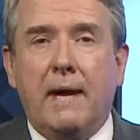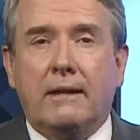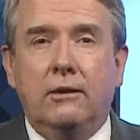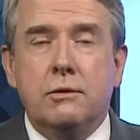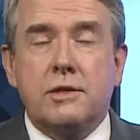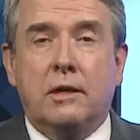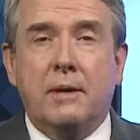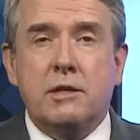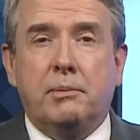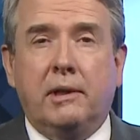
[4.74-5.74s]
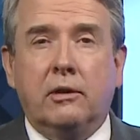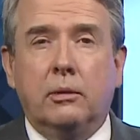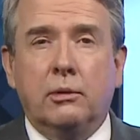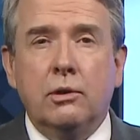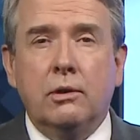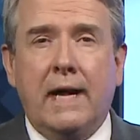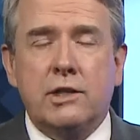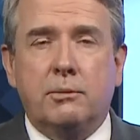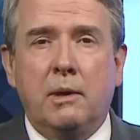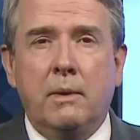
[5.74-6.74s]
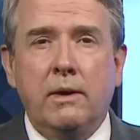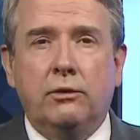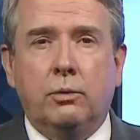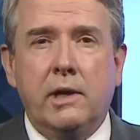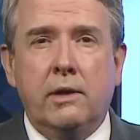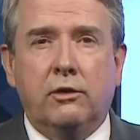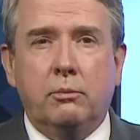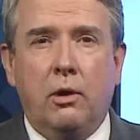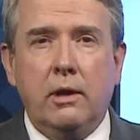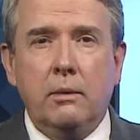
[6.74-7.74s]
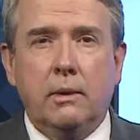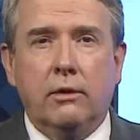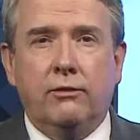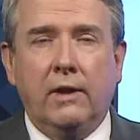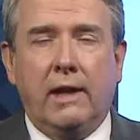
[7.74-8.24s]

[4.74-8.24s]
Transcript: back to NEWS CENTER Maine's Political Brew. Glad you could be with us. We're here this morning with Phil